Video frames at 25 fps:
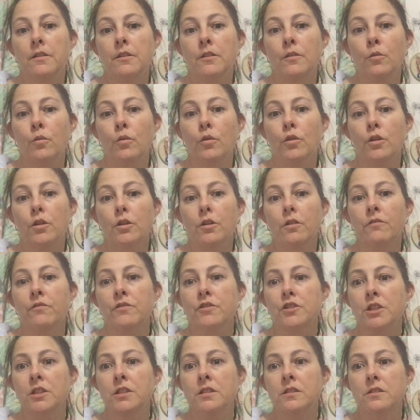the work of
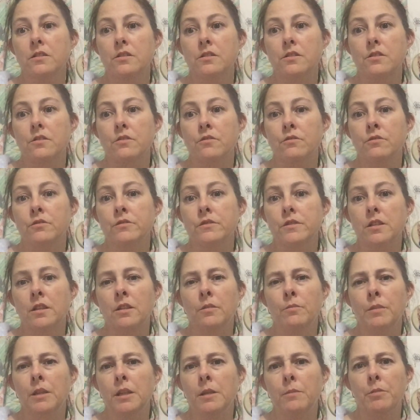Jesus through
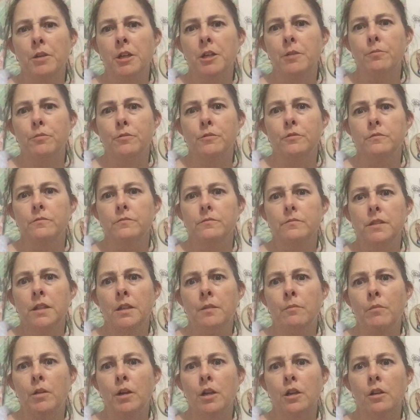so many people
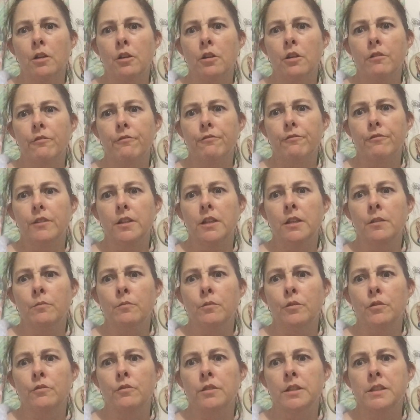in my life in
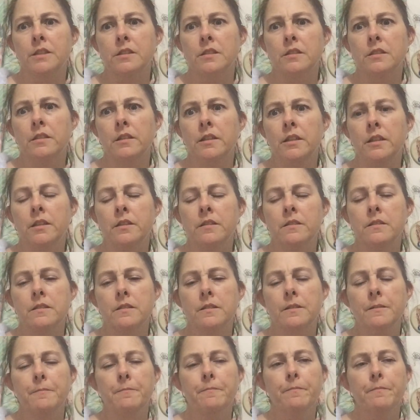more recent years.